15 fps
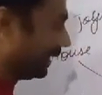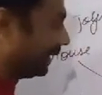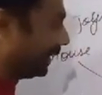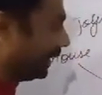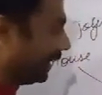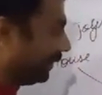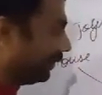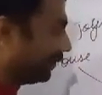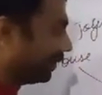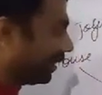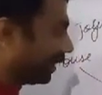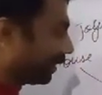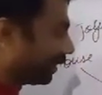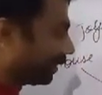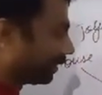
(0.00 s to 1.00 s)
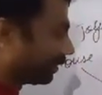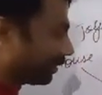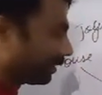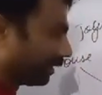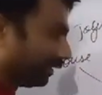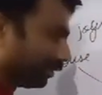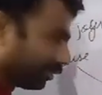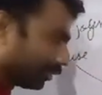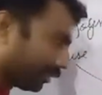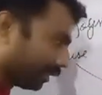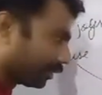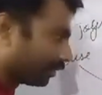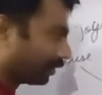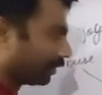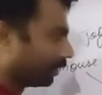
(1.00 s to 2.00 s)
gives the
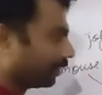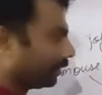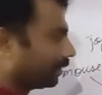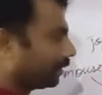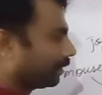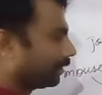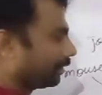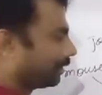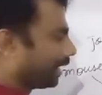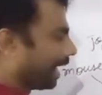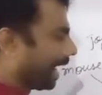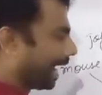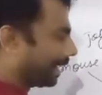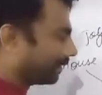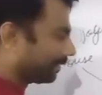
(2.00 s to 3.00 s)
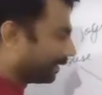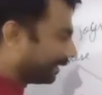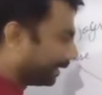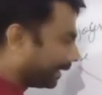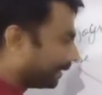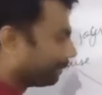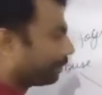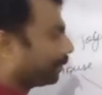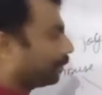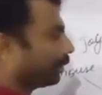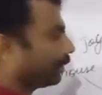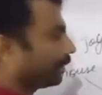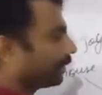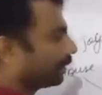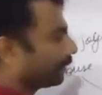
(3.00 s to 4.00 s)
instruction as an
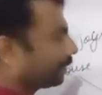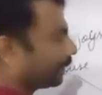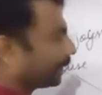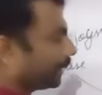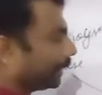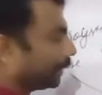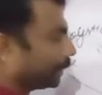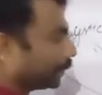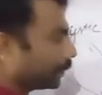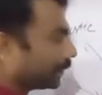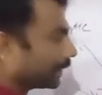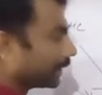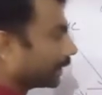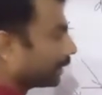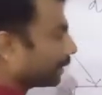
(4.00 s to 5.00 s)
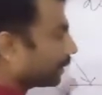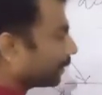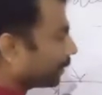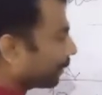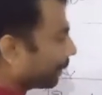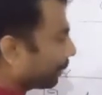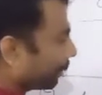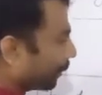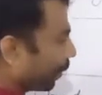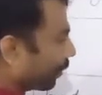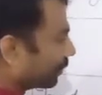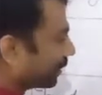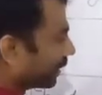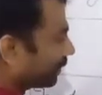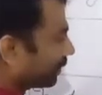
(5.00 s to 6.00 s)
input into the
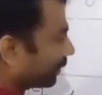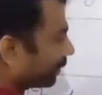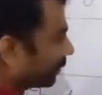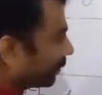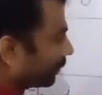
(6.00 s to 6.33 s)
processor,